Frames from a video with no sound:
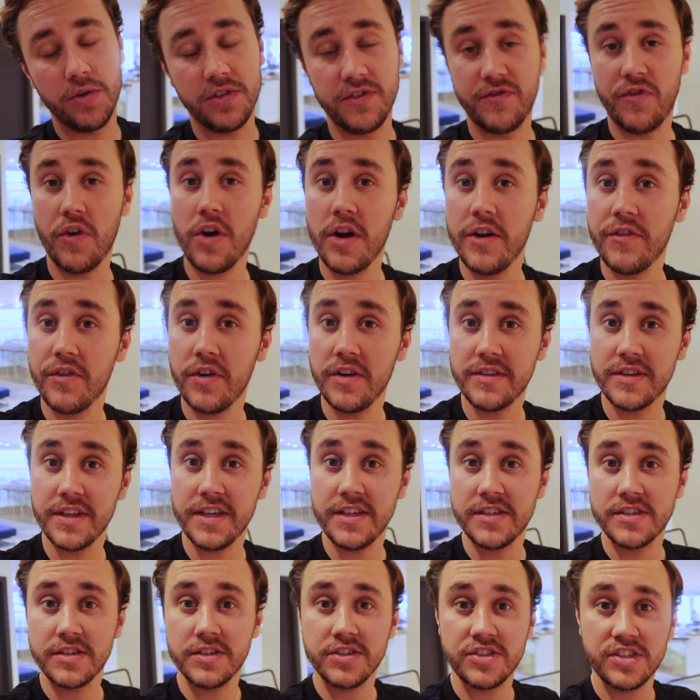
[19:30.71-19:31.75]
It's very, very
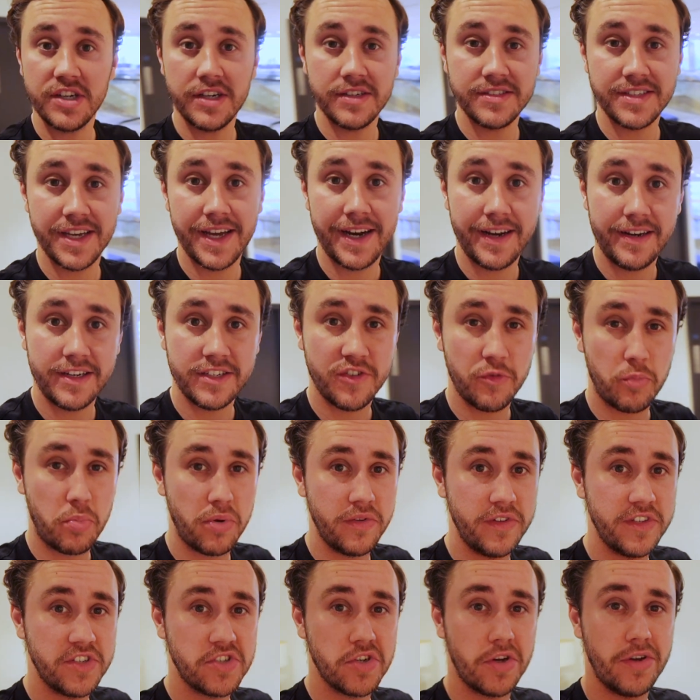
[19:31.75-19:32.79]
decent. Shout out to Adidas for
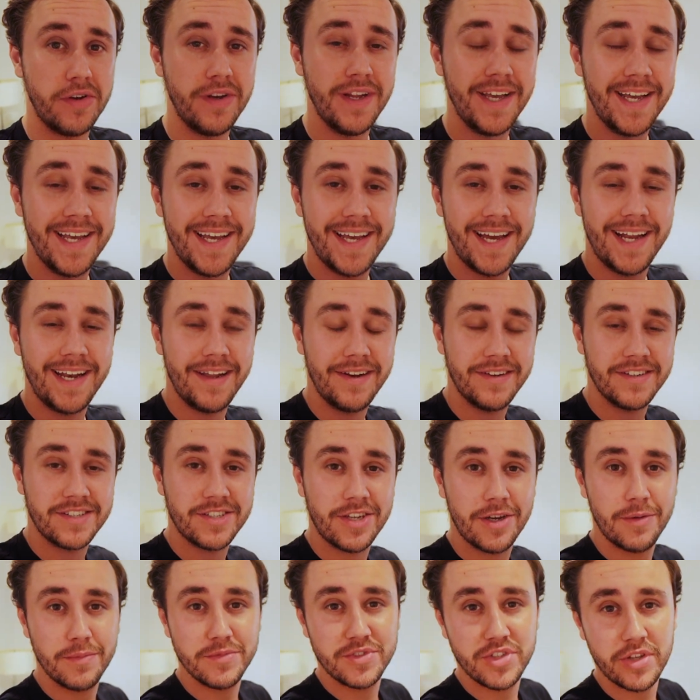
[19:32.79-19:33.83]
putting this on and letting us
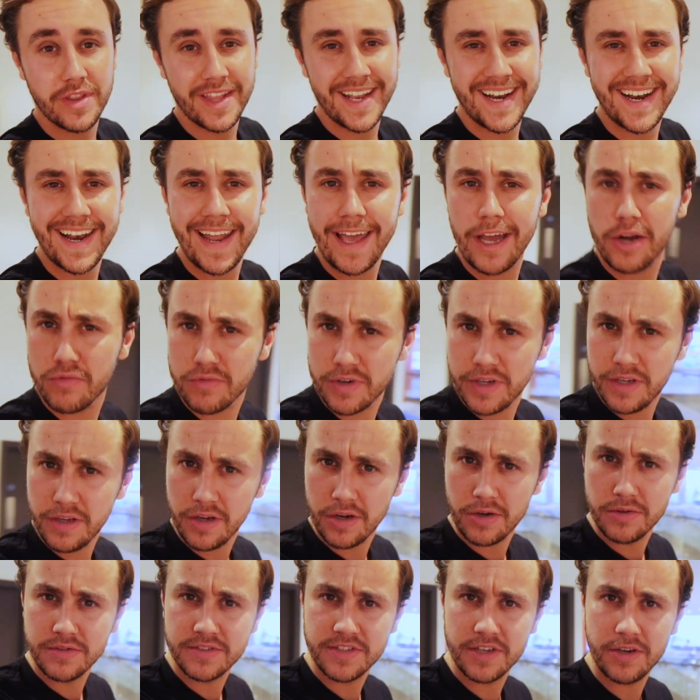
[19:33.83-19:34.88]
come to the Lowry
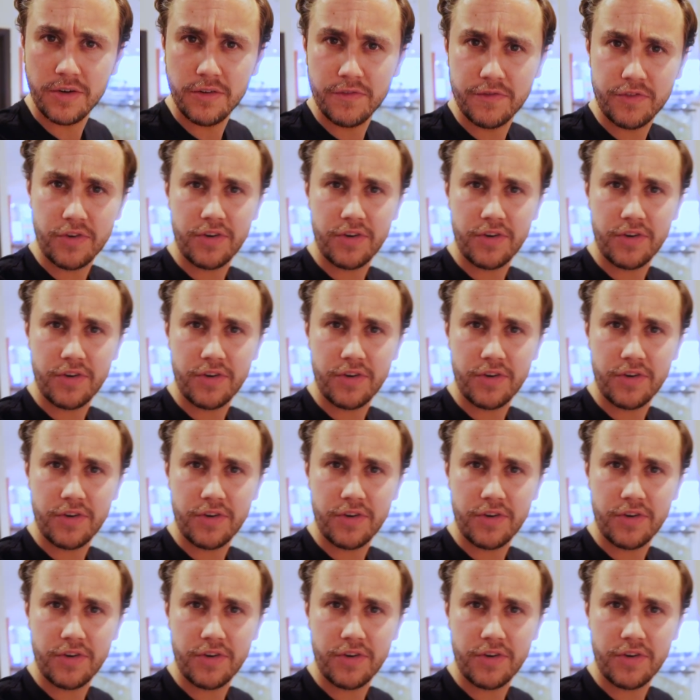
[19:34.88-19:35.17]
Hotel.